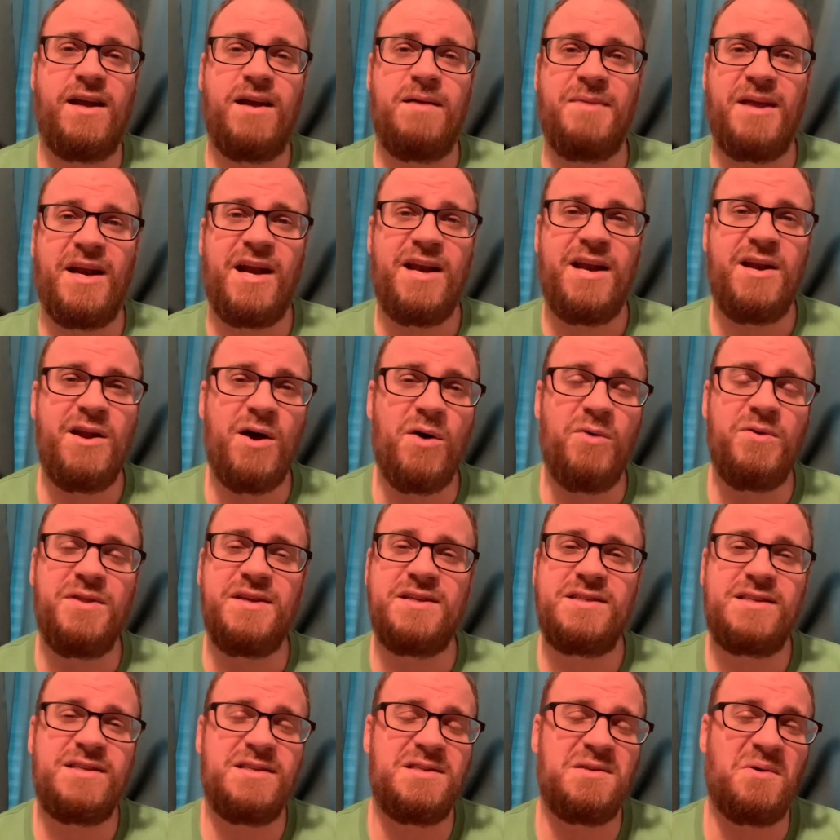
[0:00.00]
I mean, I know
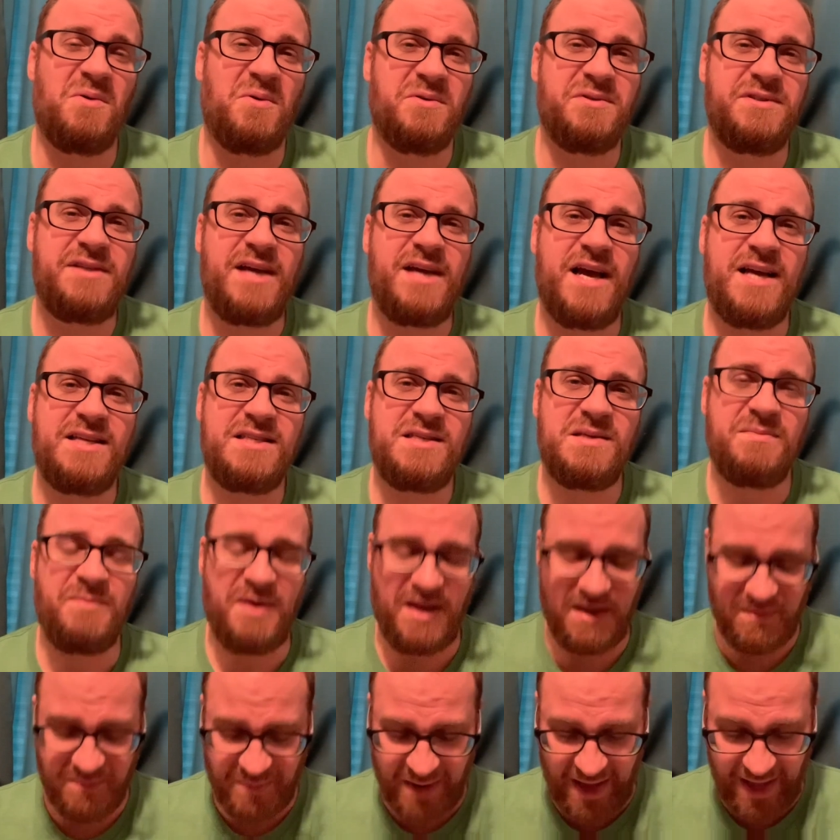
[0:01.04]
this is Old
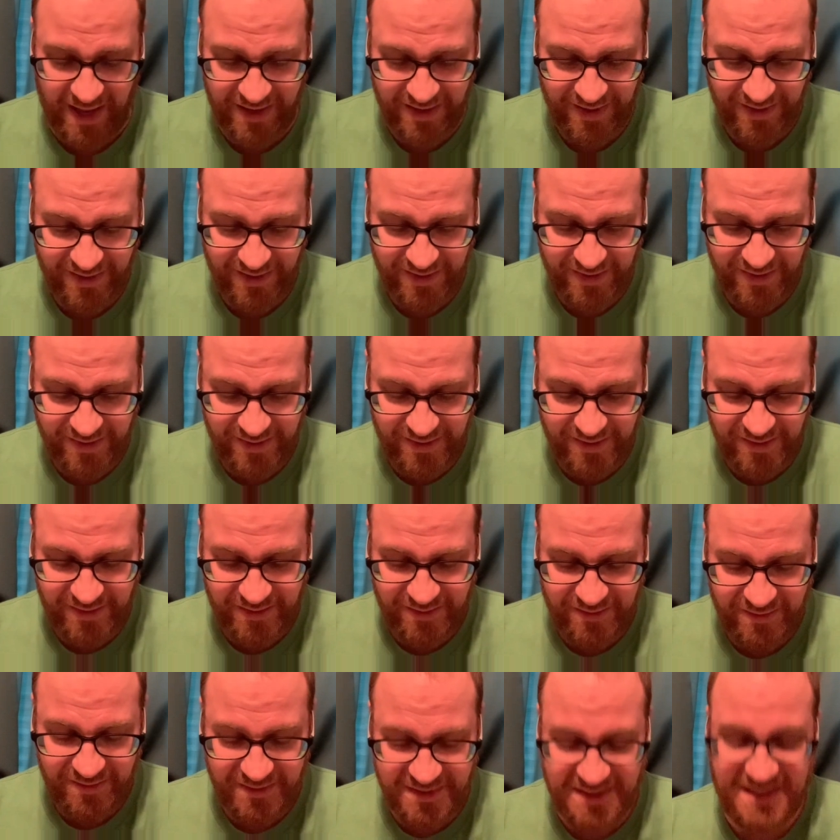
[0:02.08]
Testament, but
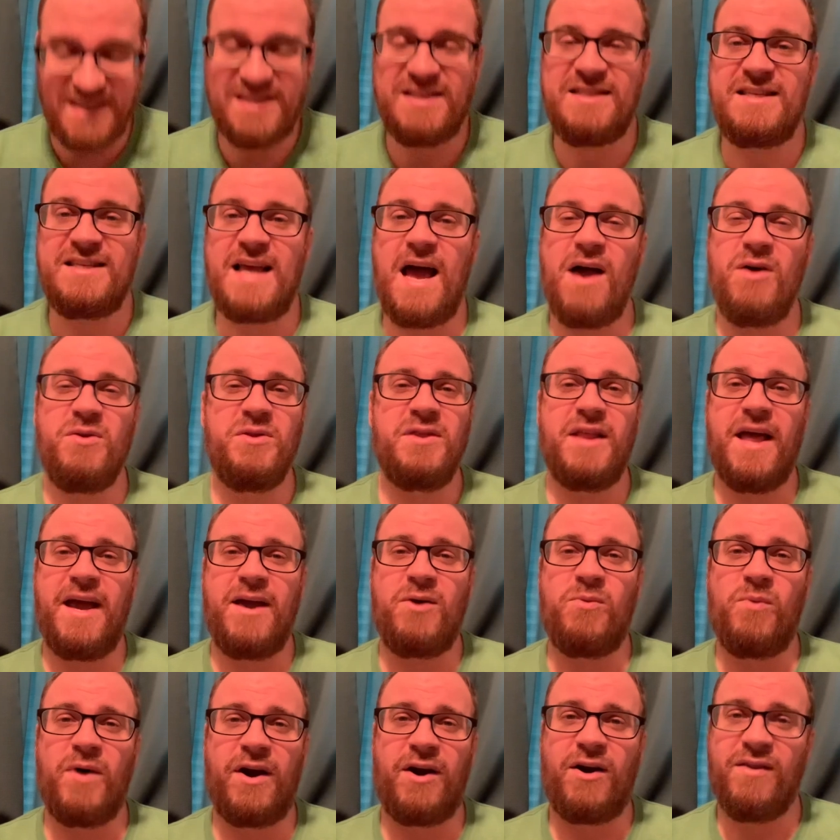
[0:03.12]
does this sound like
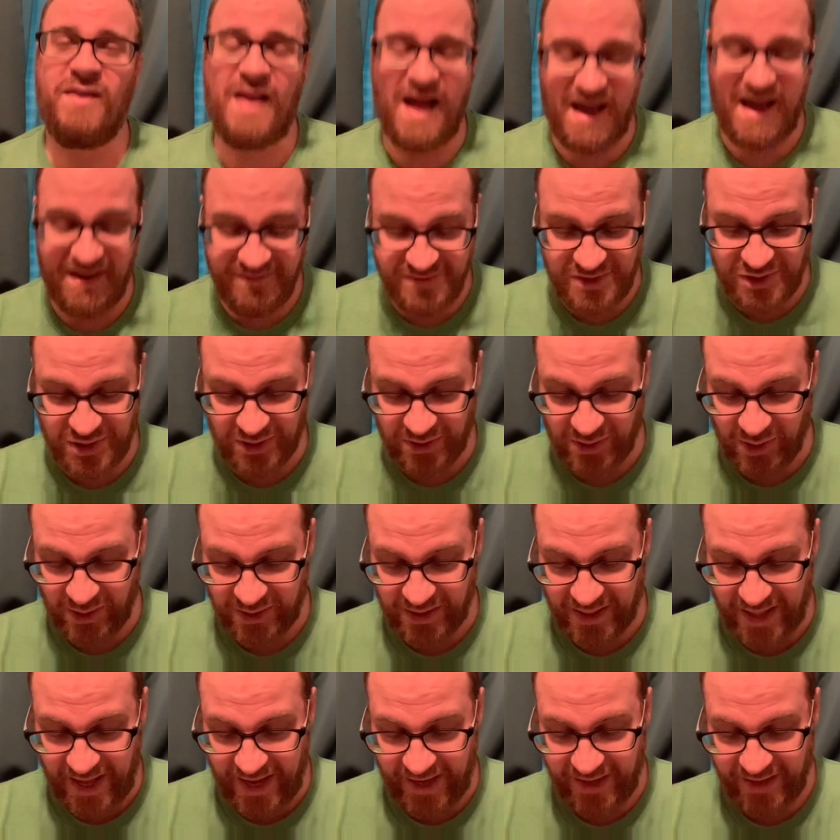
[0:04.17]
what our lives should look
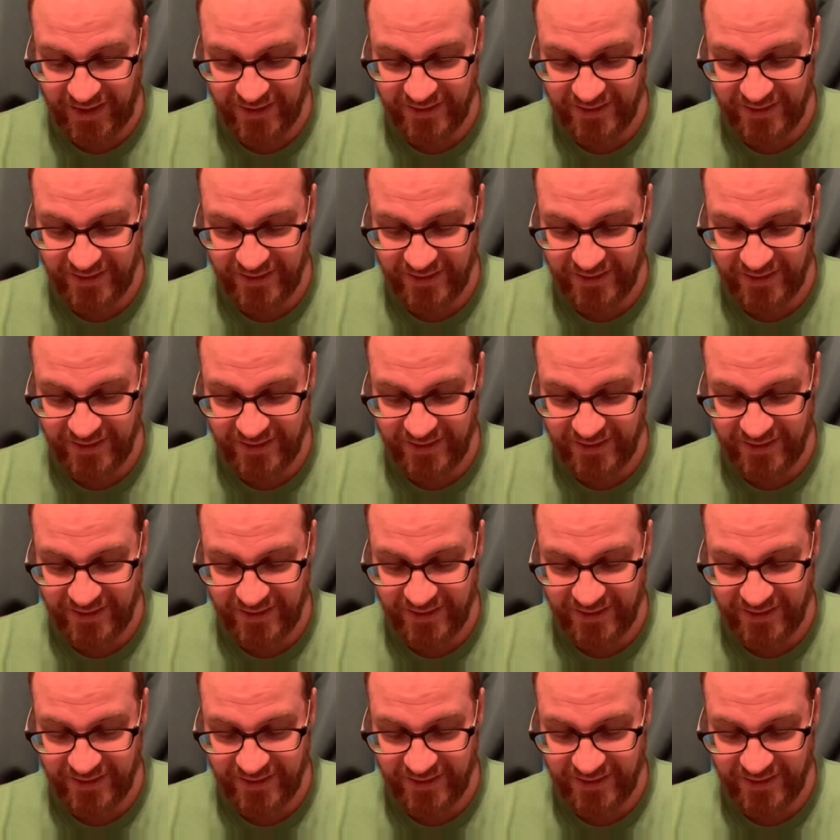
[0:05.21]
like?